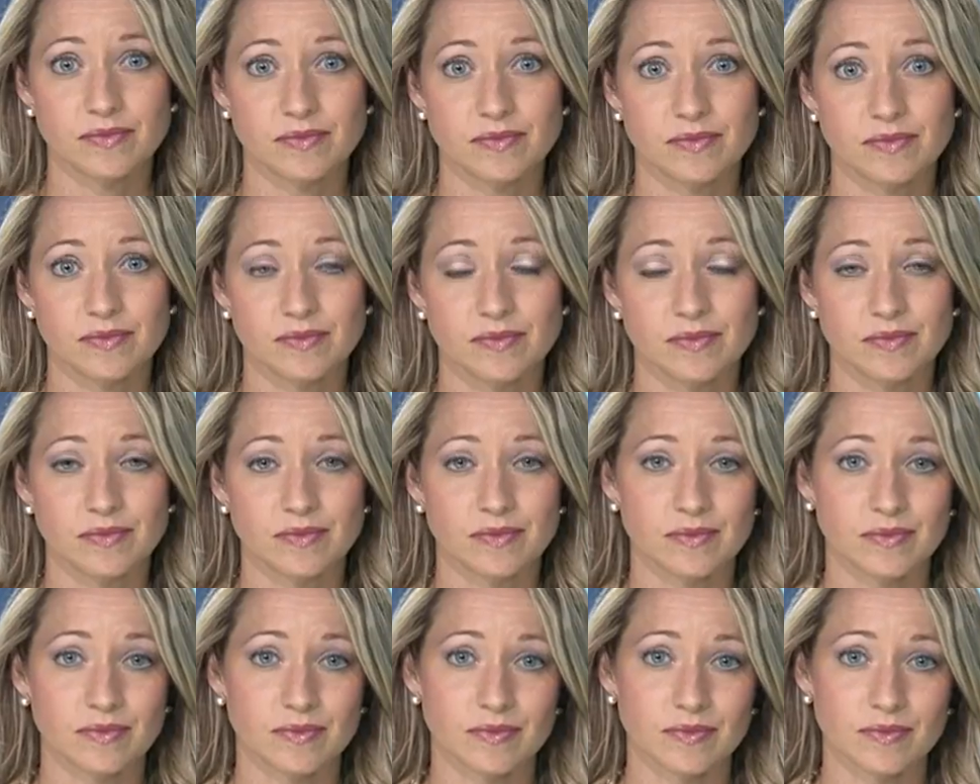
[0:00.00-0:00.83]

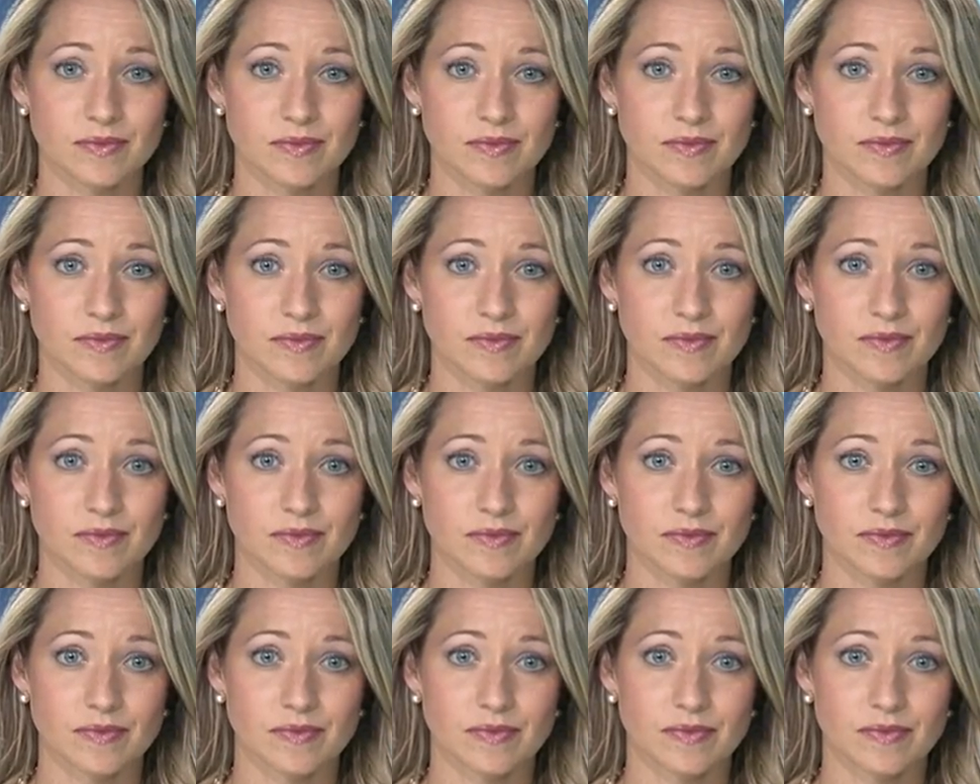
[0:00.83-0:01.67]

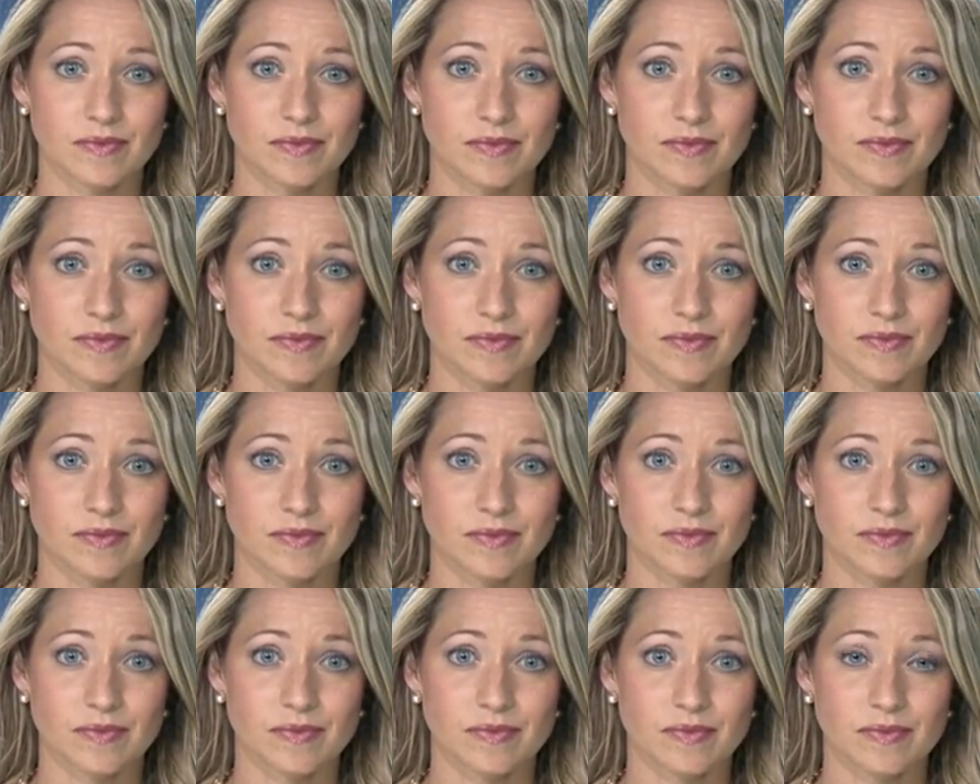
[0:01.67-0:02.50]

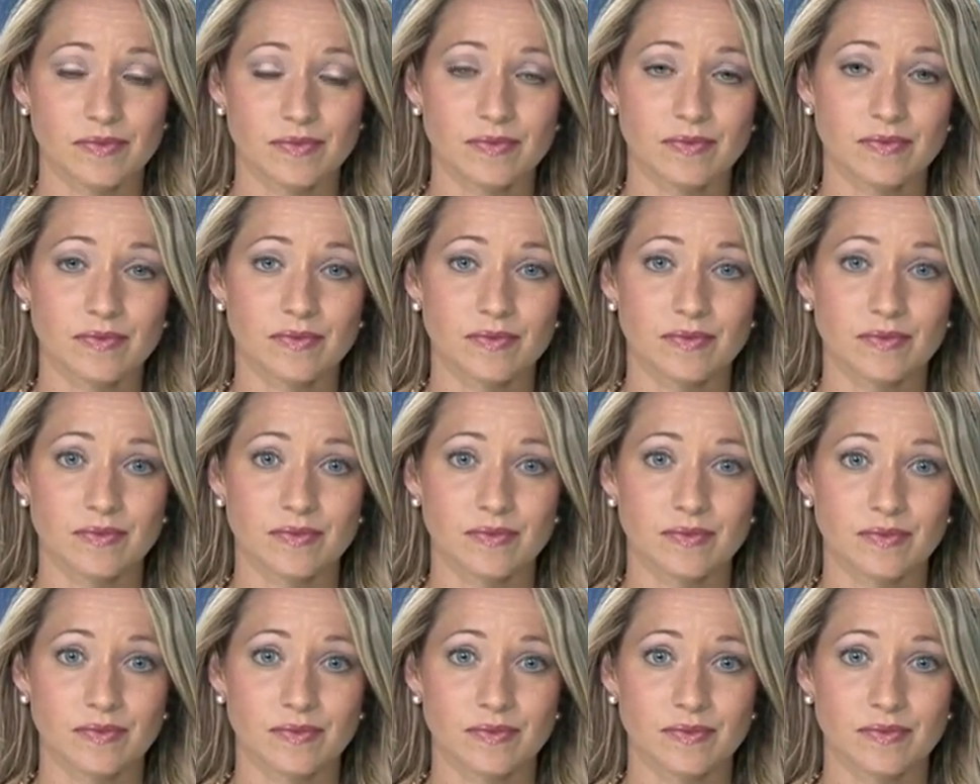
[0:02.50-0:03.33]

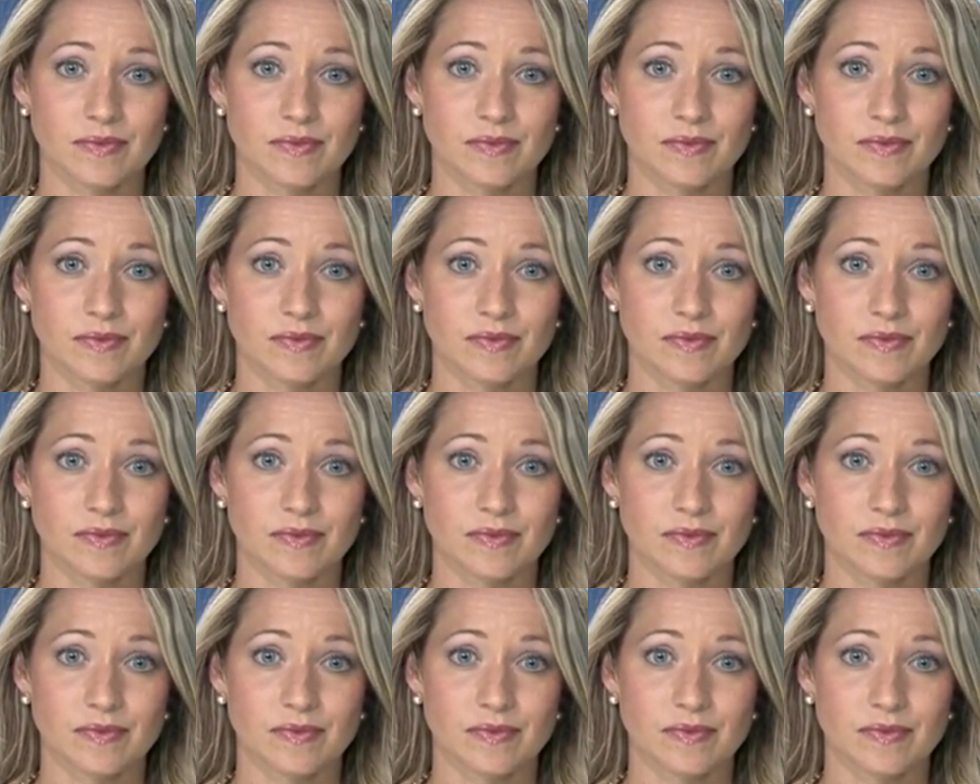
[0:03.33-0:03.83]
[no speech]